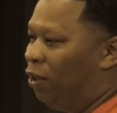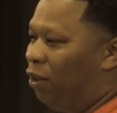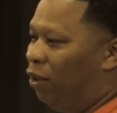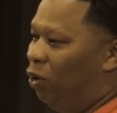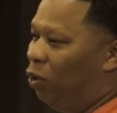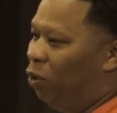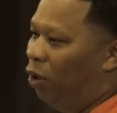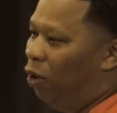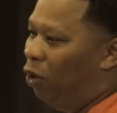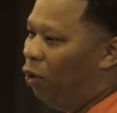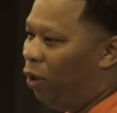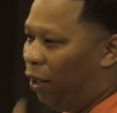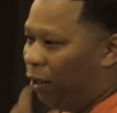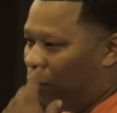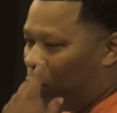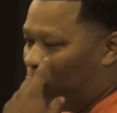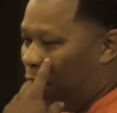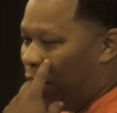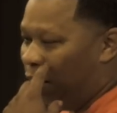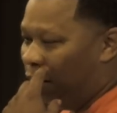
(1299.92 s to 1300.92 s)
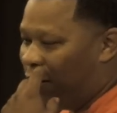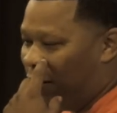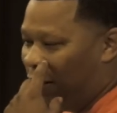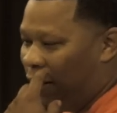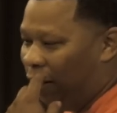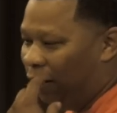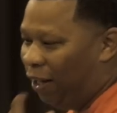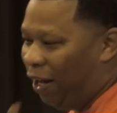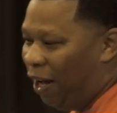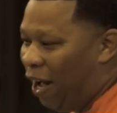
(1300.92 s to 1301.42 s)
because, you know, that's why I
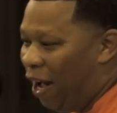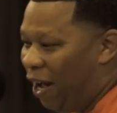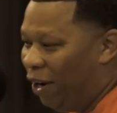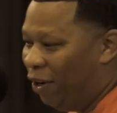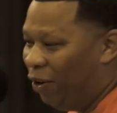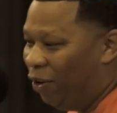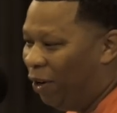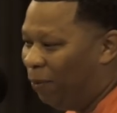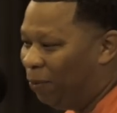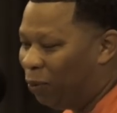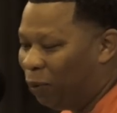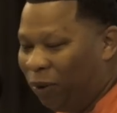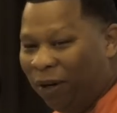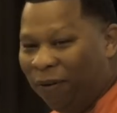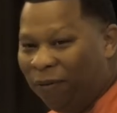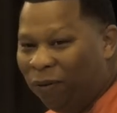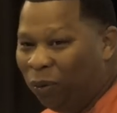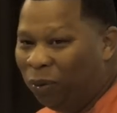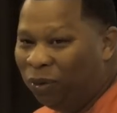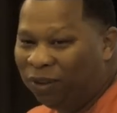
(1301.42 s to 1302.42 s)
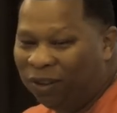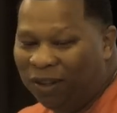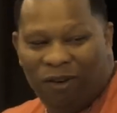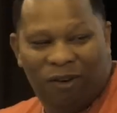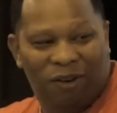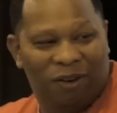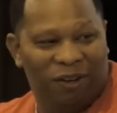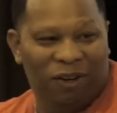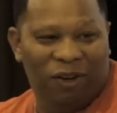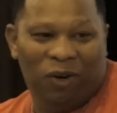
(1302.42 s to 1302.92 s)
said the higher-ups, whatever was
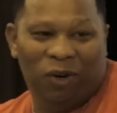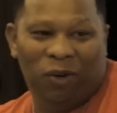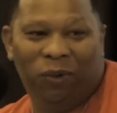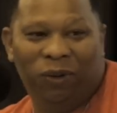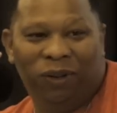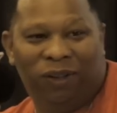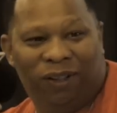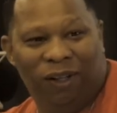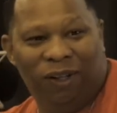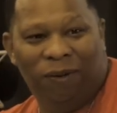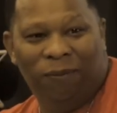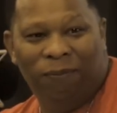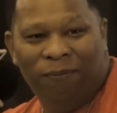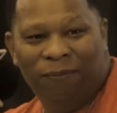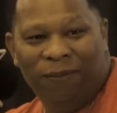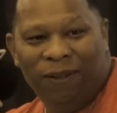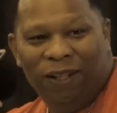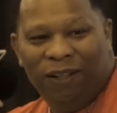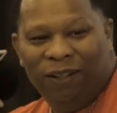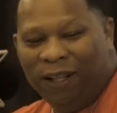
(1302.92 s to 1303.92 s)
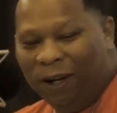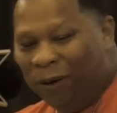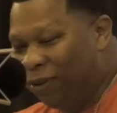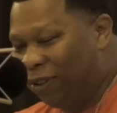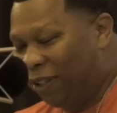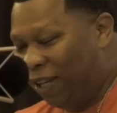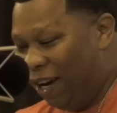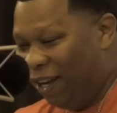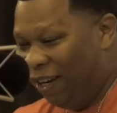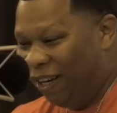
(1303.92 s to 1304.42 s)
going on with them,
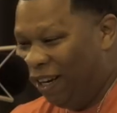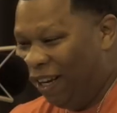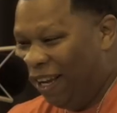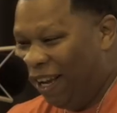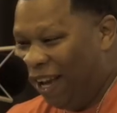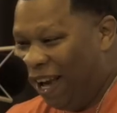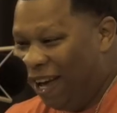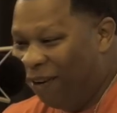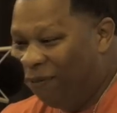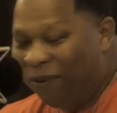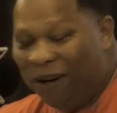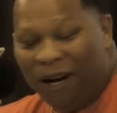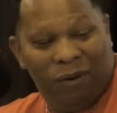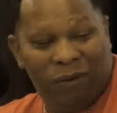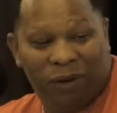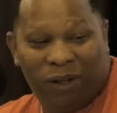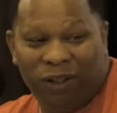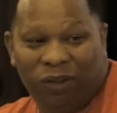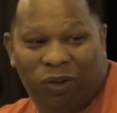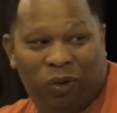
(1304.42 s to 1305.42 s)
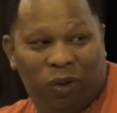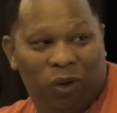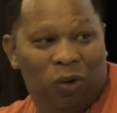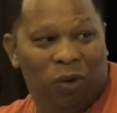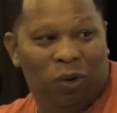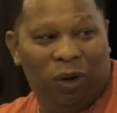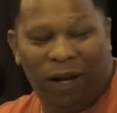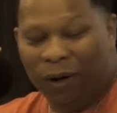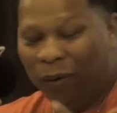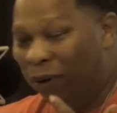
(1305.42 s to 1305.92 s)
that was kind of like out of our
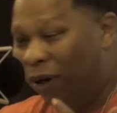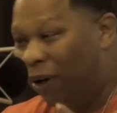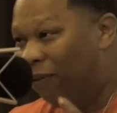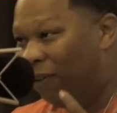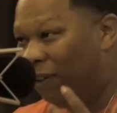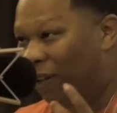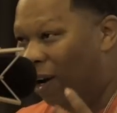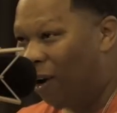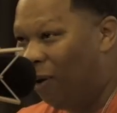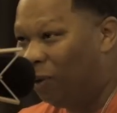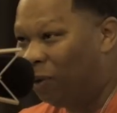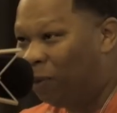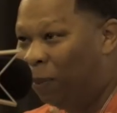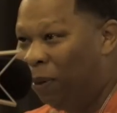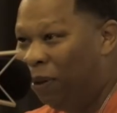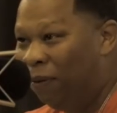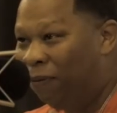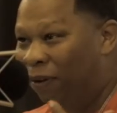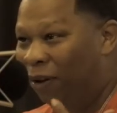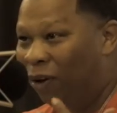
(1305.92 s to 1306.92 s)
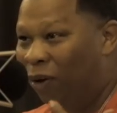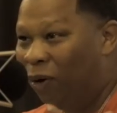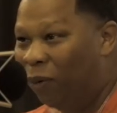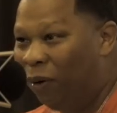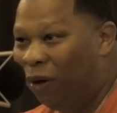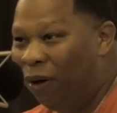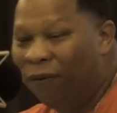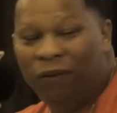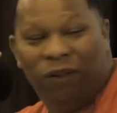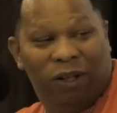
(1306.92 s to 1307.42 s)
control. Like, whatever y'all was beefing
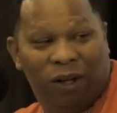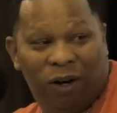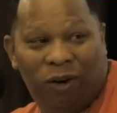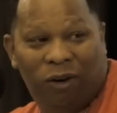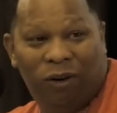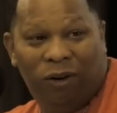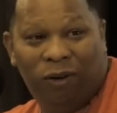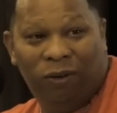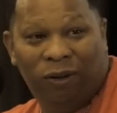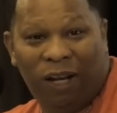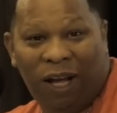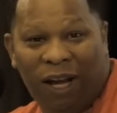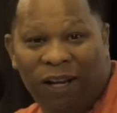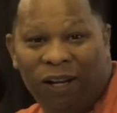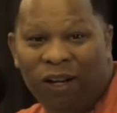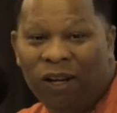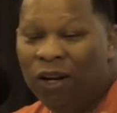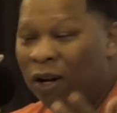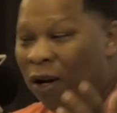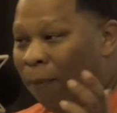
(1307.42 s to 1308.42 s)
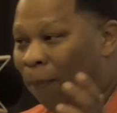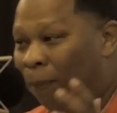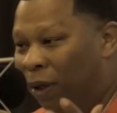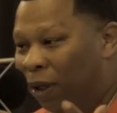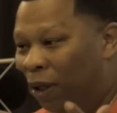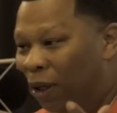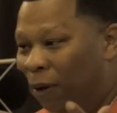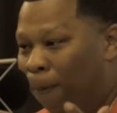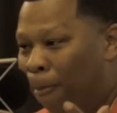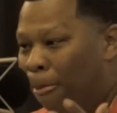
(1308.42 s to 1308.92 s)
on, whatever y'all don't like.
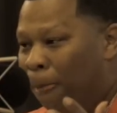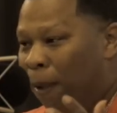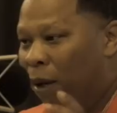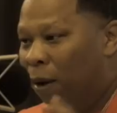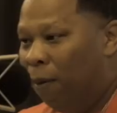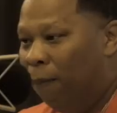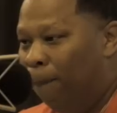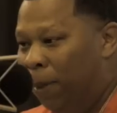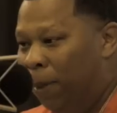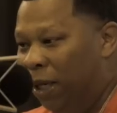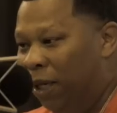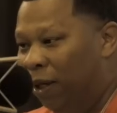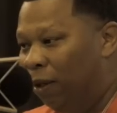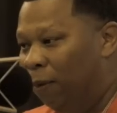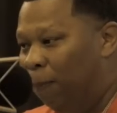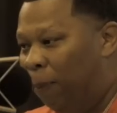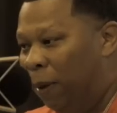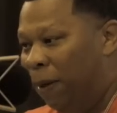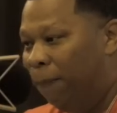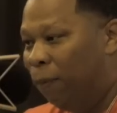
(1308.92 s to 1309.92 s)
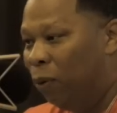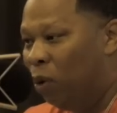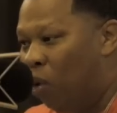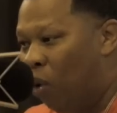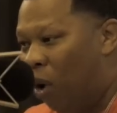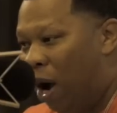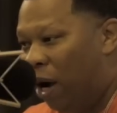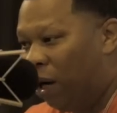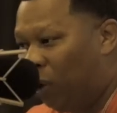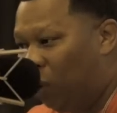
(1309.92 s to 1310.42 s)
But me and the
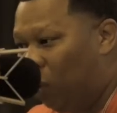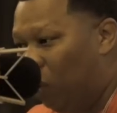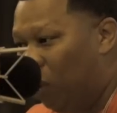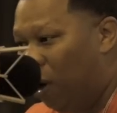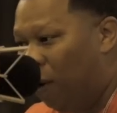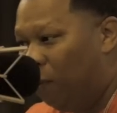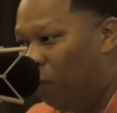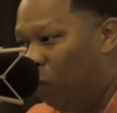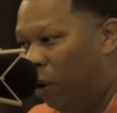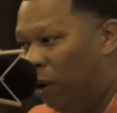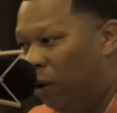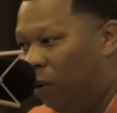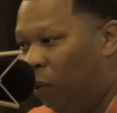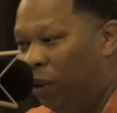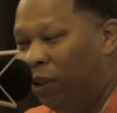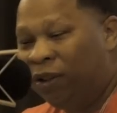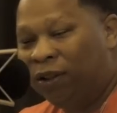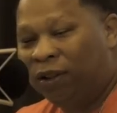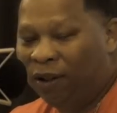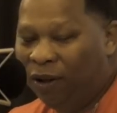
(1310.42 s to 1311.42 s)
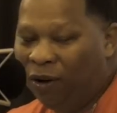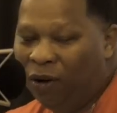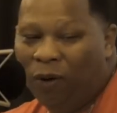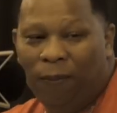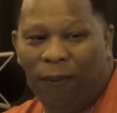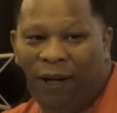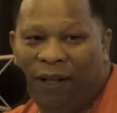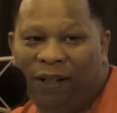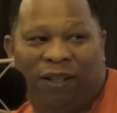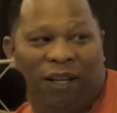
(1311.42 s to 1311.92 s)
people who I grew up with, we
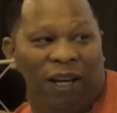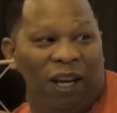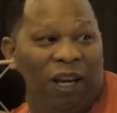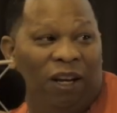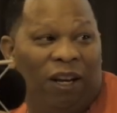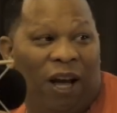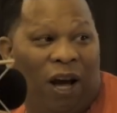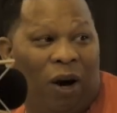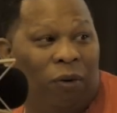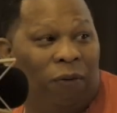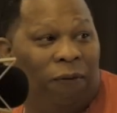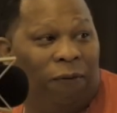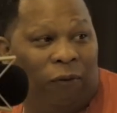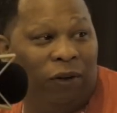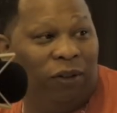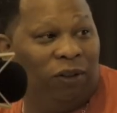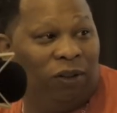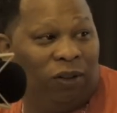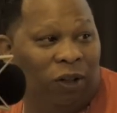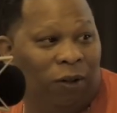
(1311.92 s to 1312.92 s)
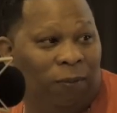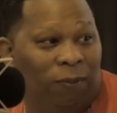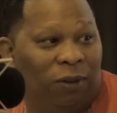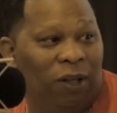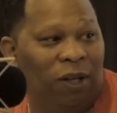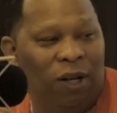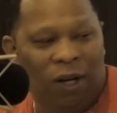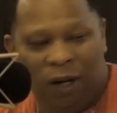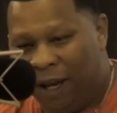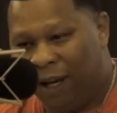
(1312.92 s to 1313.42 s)
still maintained our
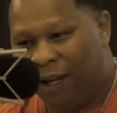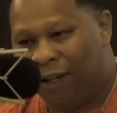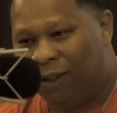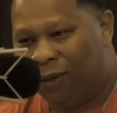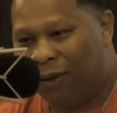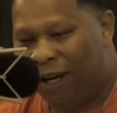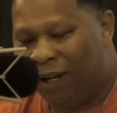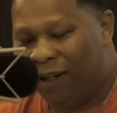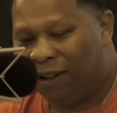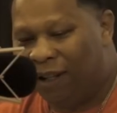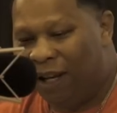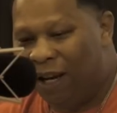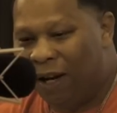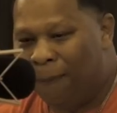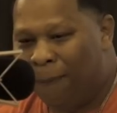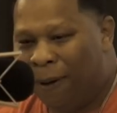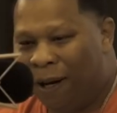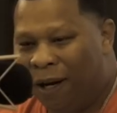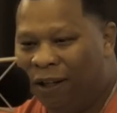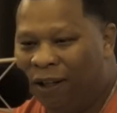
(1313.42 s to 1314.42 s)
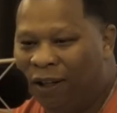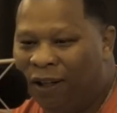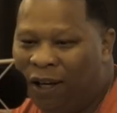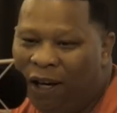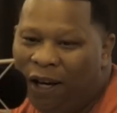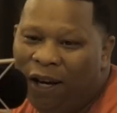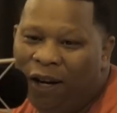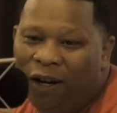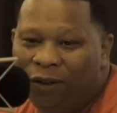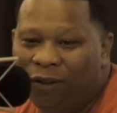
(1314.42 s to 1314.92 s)
friendships. Like, because you got to think about
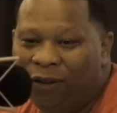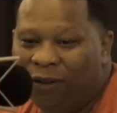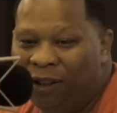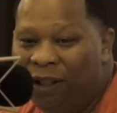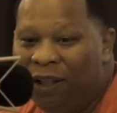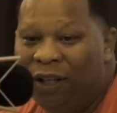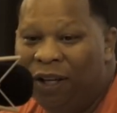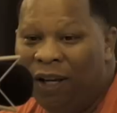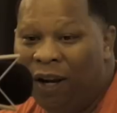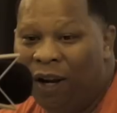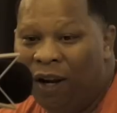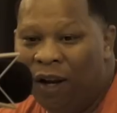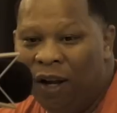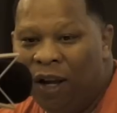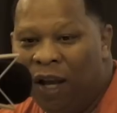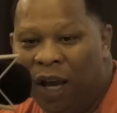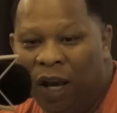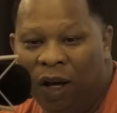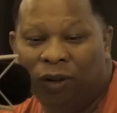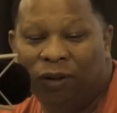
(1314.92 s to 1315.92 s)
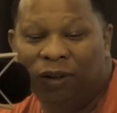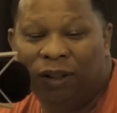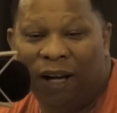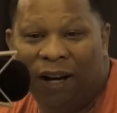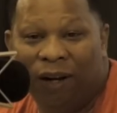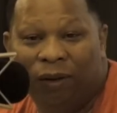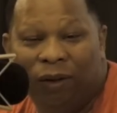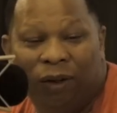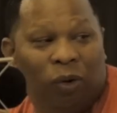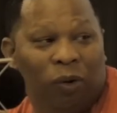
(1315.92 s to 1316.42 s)
it. KLC
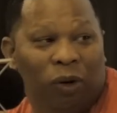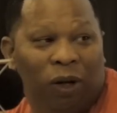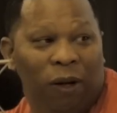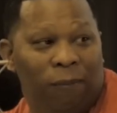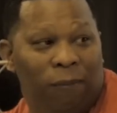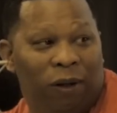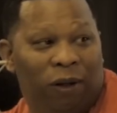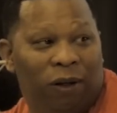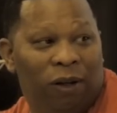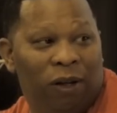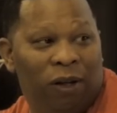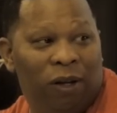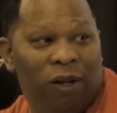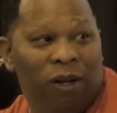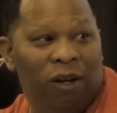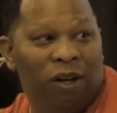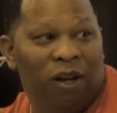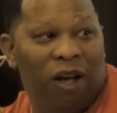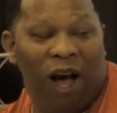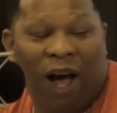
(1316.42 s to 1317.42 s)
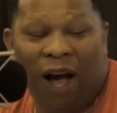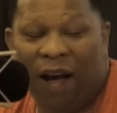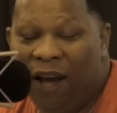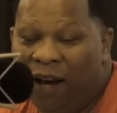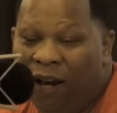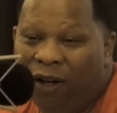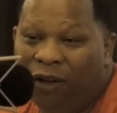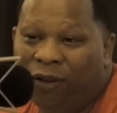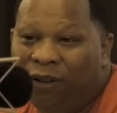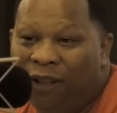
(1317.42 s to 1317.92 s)
held down No Limit.
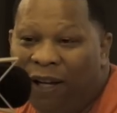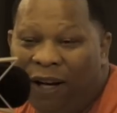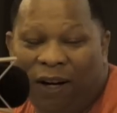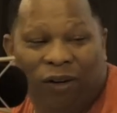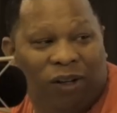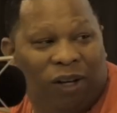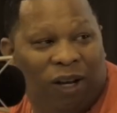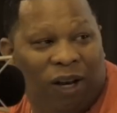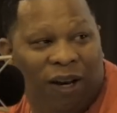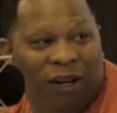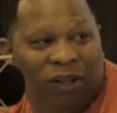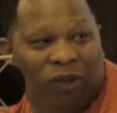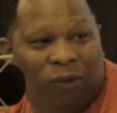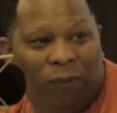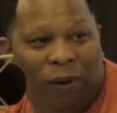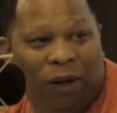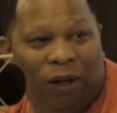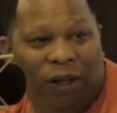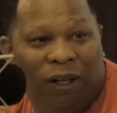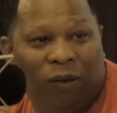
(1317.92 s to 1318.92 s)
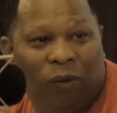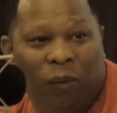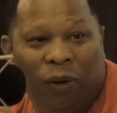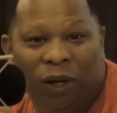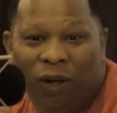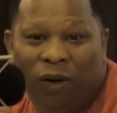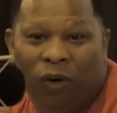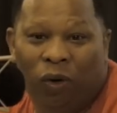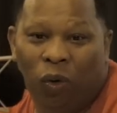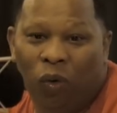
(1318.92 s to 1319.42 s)
I held down Cash
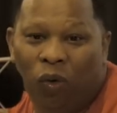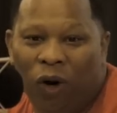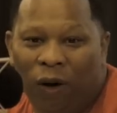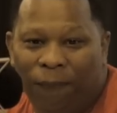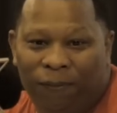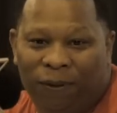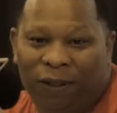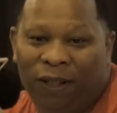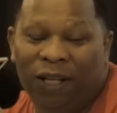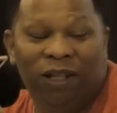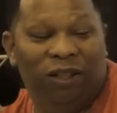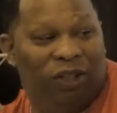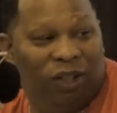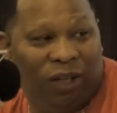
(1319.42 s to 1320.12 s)
Money. We grew up